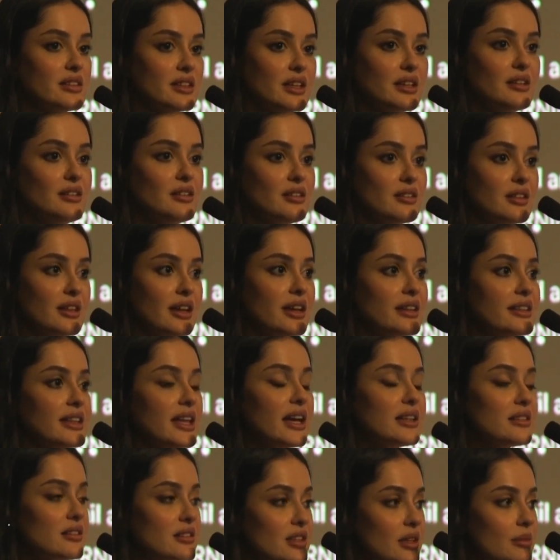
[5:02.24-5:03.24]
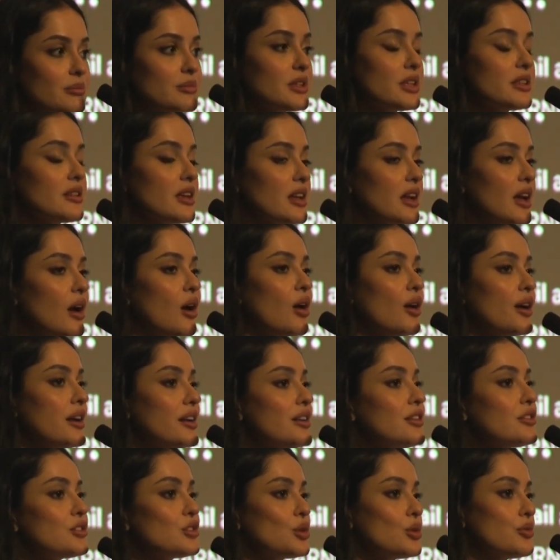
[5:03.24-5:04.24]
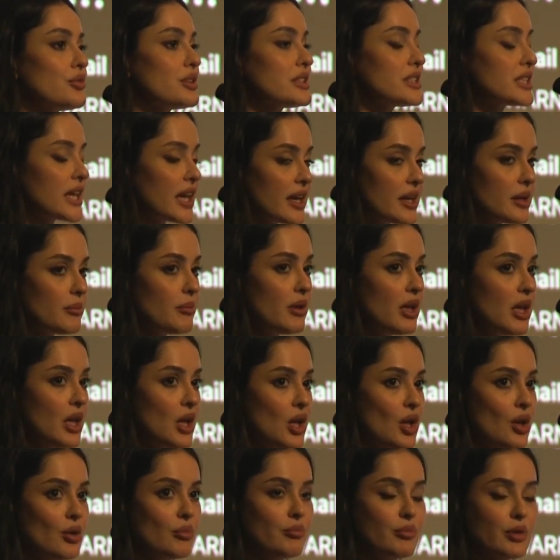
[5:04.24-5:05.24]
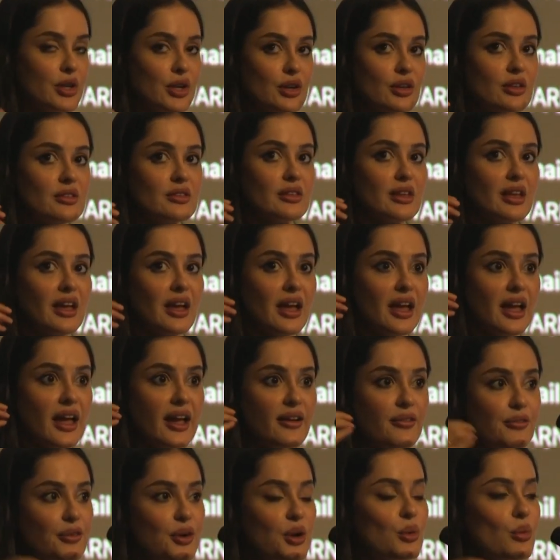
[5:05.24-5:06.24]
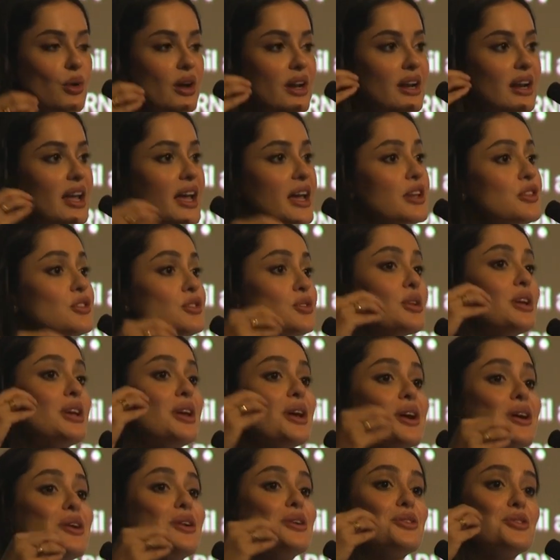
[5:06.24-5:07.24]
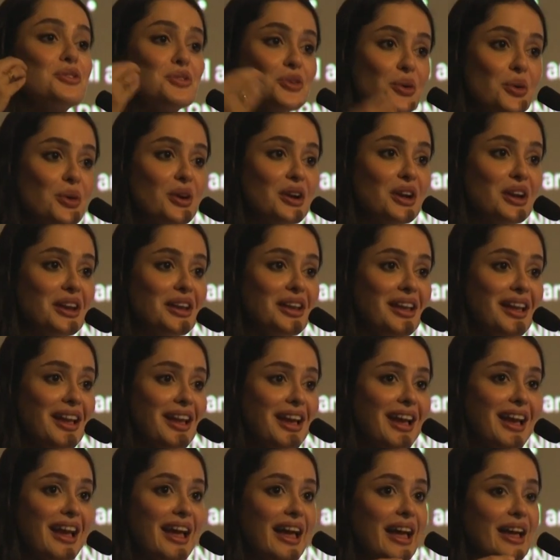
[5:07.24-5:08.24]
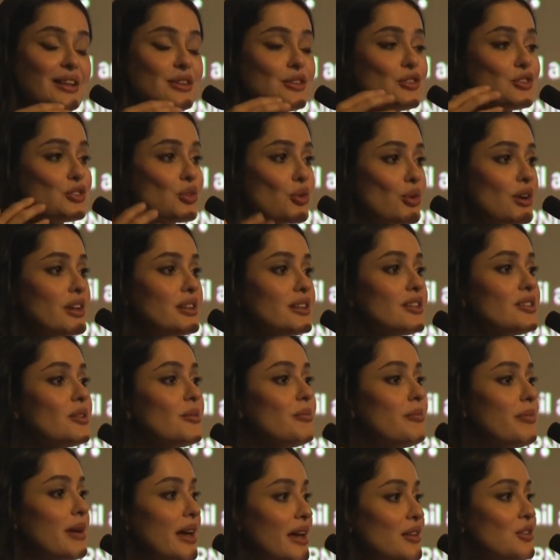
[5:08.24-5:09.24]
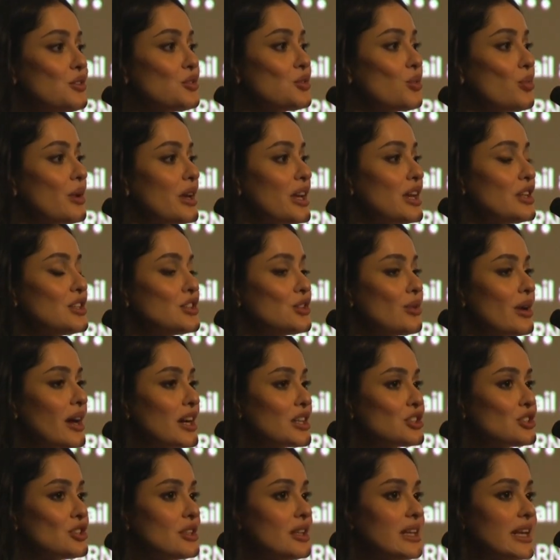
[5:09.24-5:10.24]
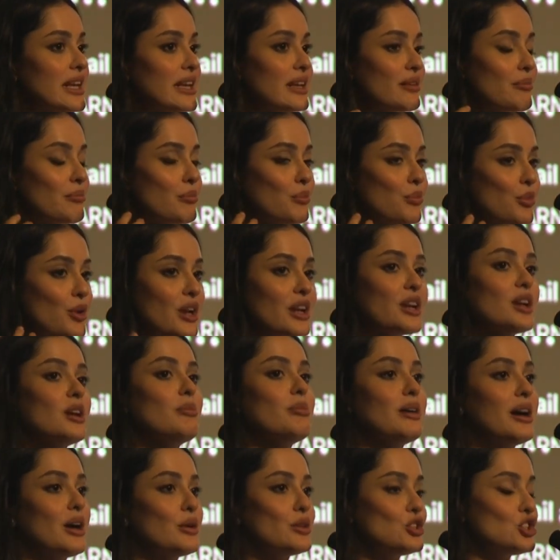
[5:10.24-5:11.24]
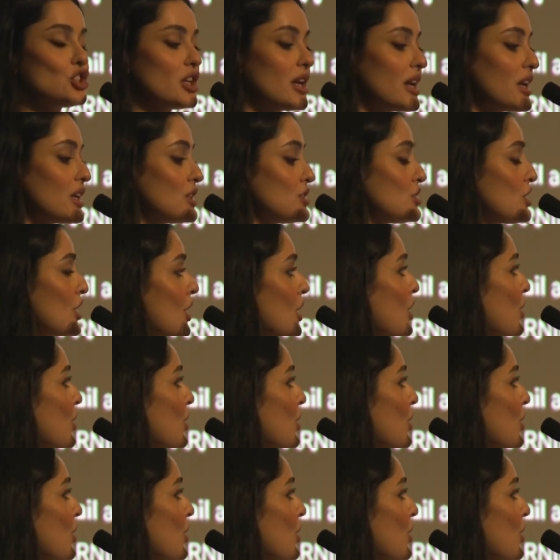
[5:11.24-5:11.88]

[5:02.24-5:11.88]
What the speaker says: skills are. And that's something that I harnessed over time because everyone likes to hear a story. And stories are the best way to actually bring about change